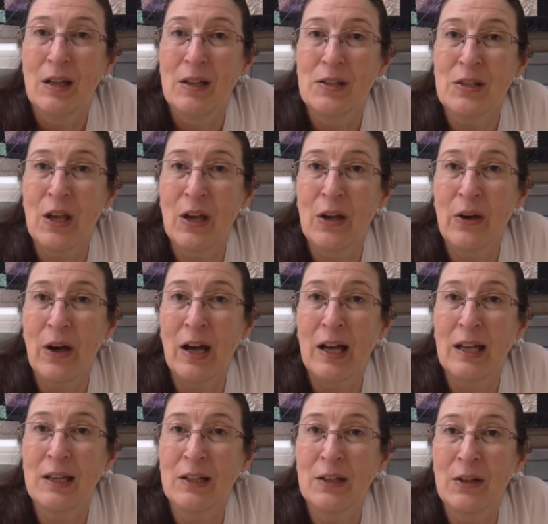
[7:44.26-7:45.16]
So
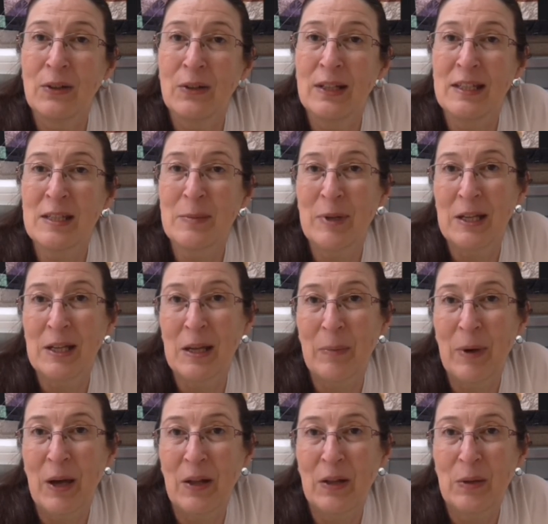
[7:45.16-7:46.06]
I can only
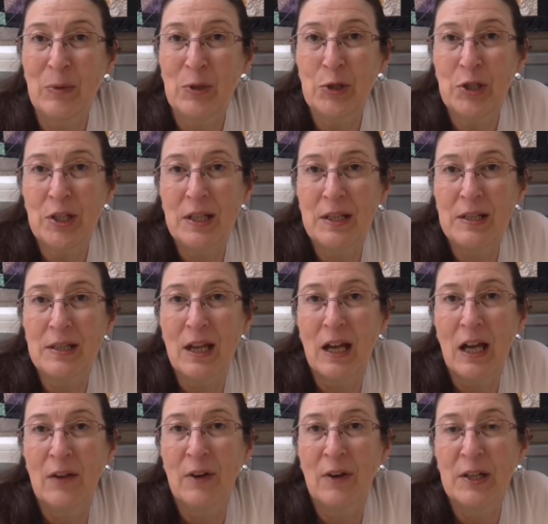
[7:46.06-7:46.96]
speak about the machines
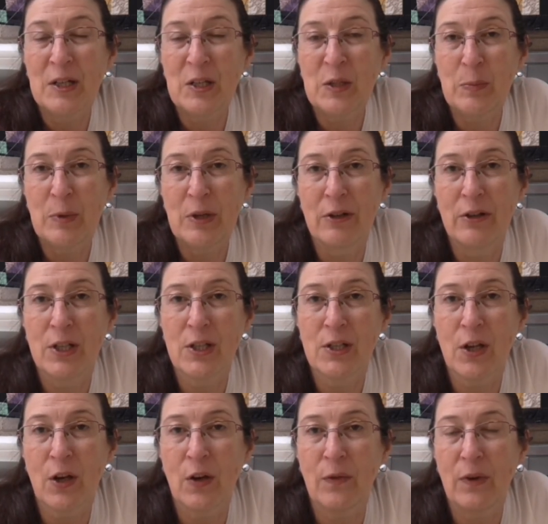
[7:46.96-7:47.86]
that I've had
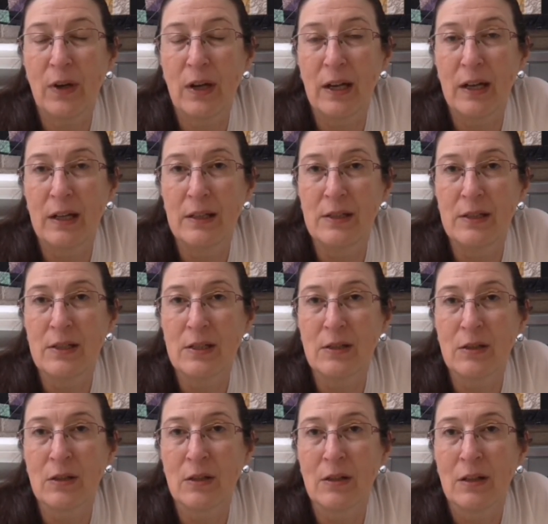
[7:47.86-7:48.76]
experience of
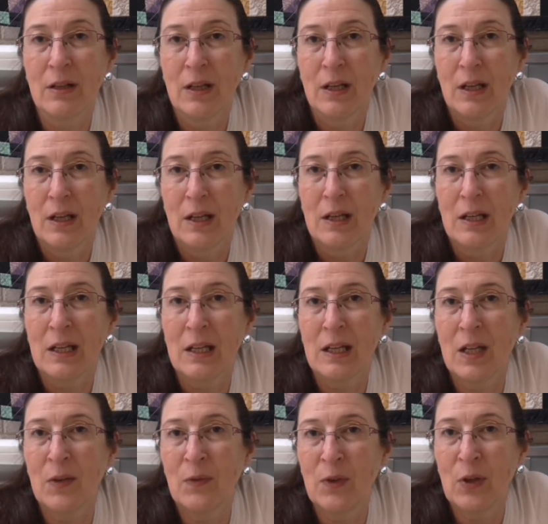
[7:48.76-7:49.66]
and
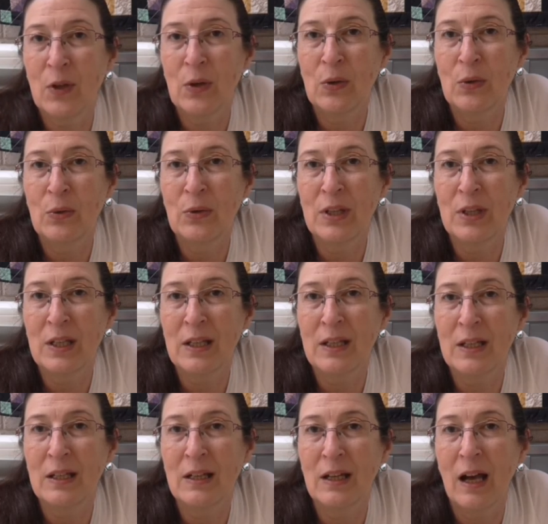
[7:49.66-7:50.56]
give you
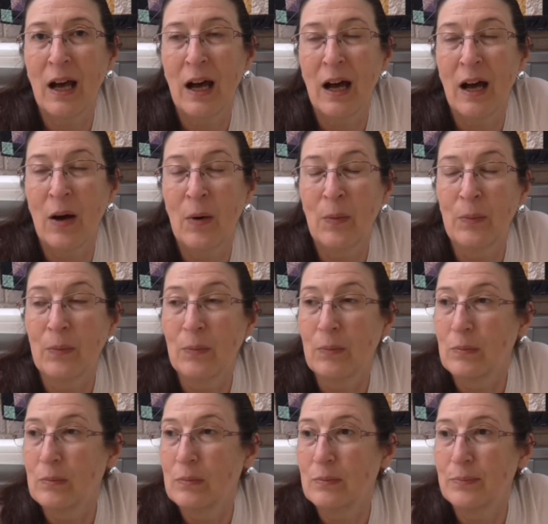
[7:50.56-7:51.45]
the um,
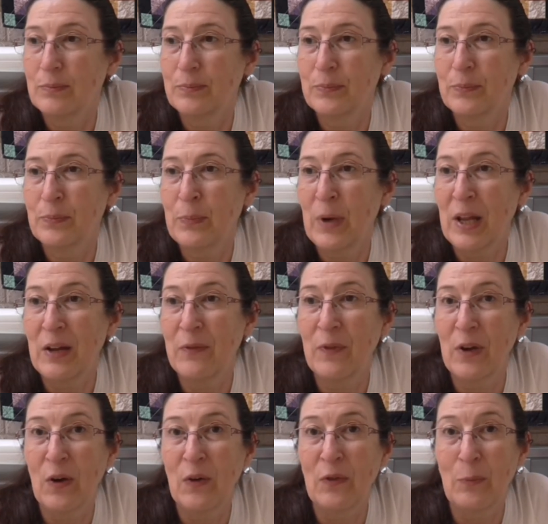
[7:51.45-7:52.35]

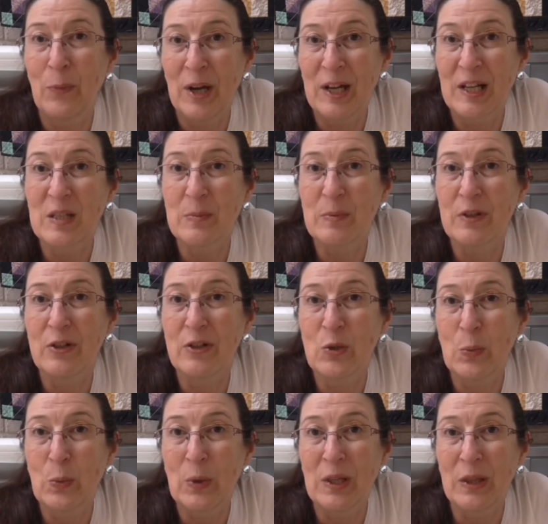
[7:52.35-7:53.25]
benefit of my
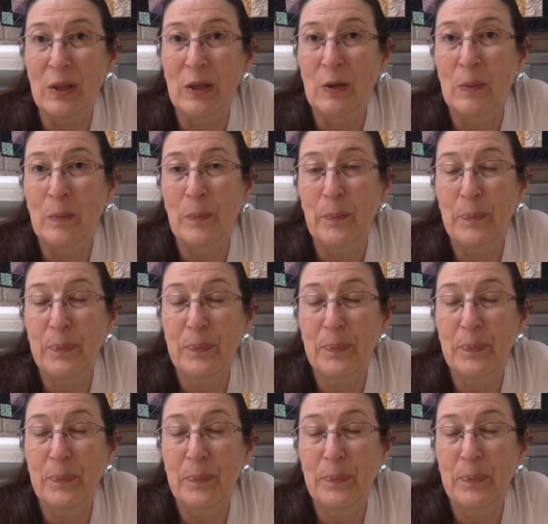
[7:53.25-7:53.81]
experience with them.